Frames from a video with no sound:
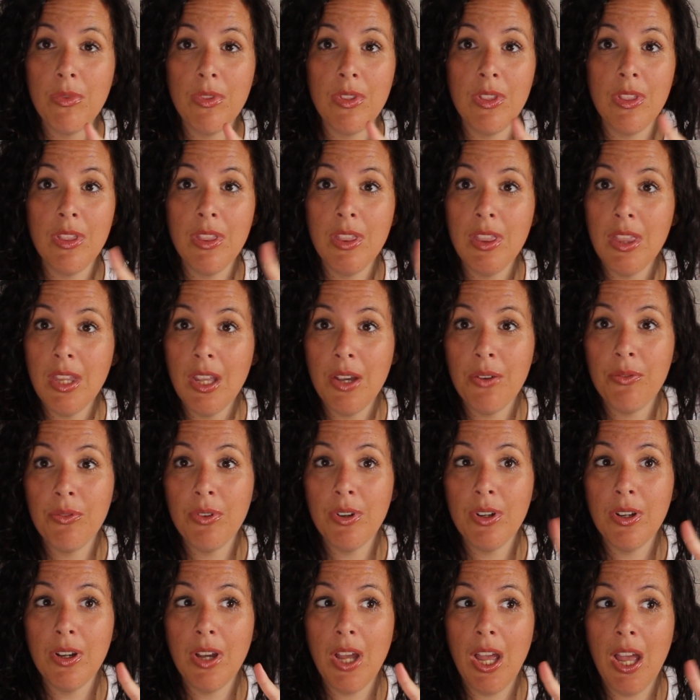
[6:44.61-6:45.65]

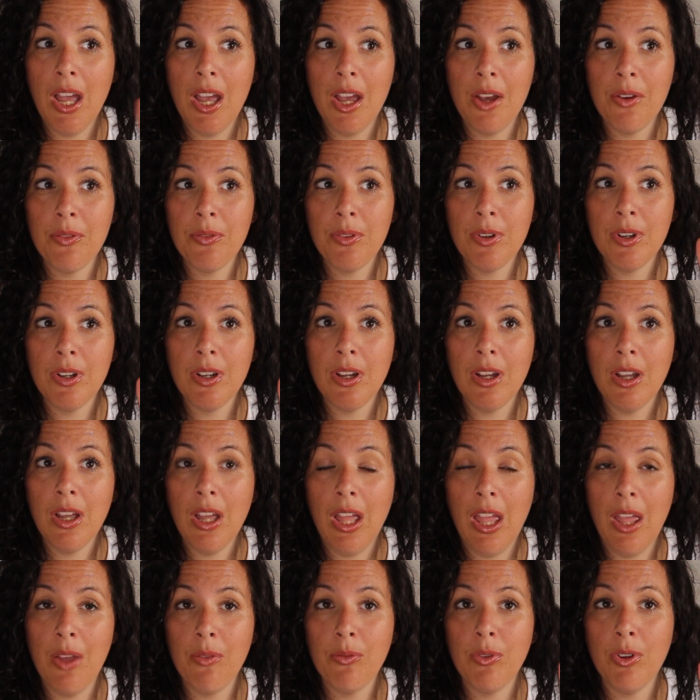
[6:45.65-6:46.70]
Never, ever,
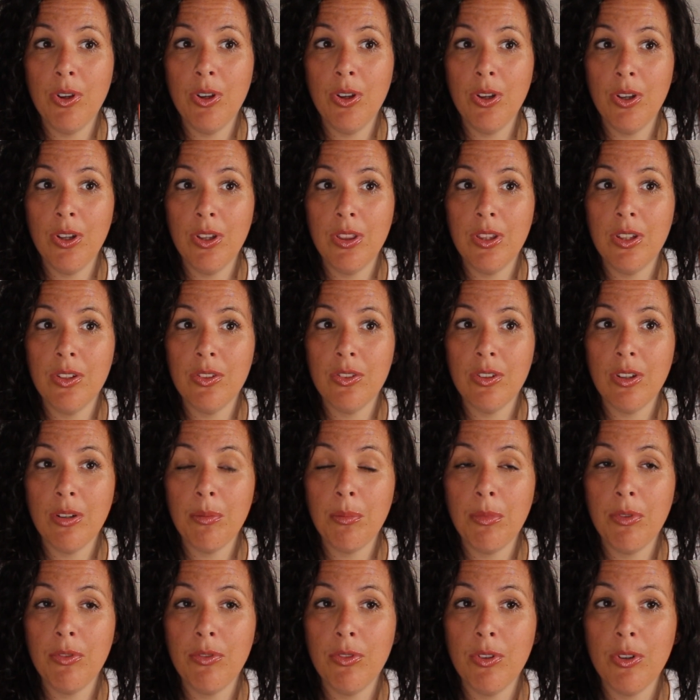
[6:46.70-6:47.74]
ever heard this
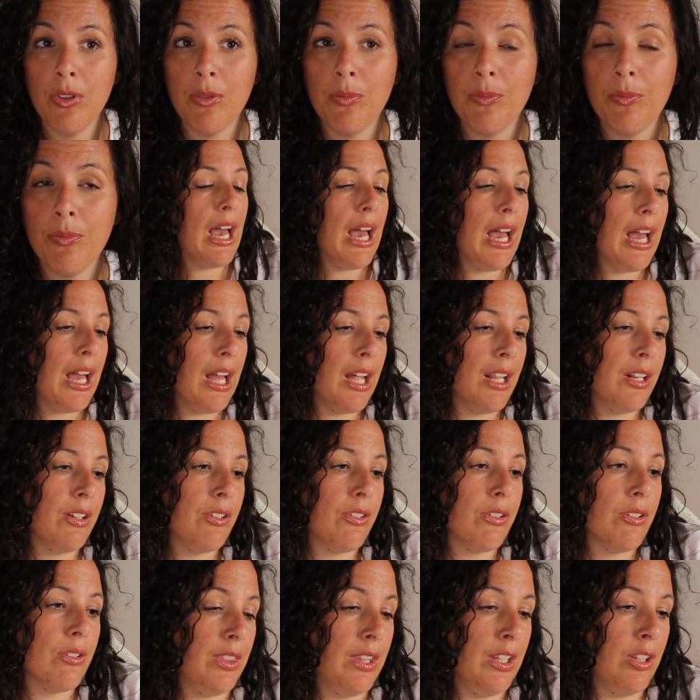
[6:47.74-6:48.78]
song before. And
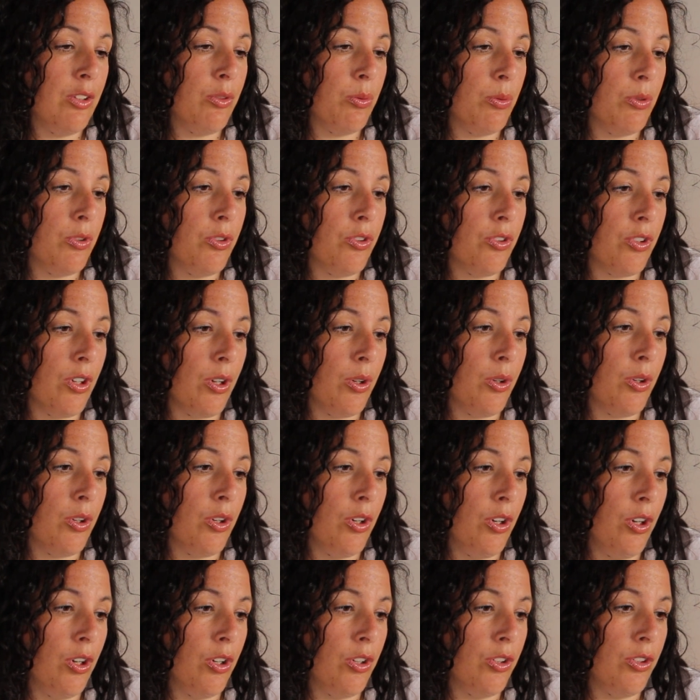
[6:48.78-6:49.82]
this was so
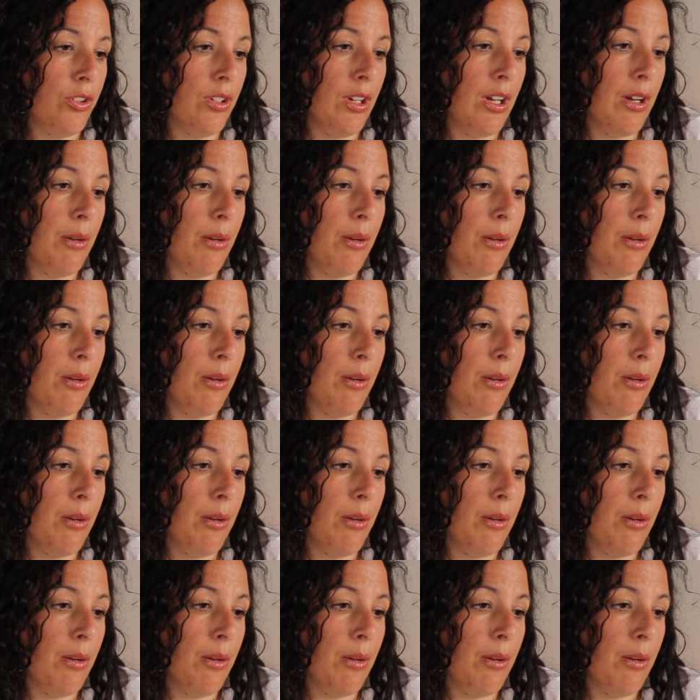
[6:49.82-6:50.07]
good.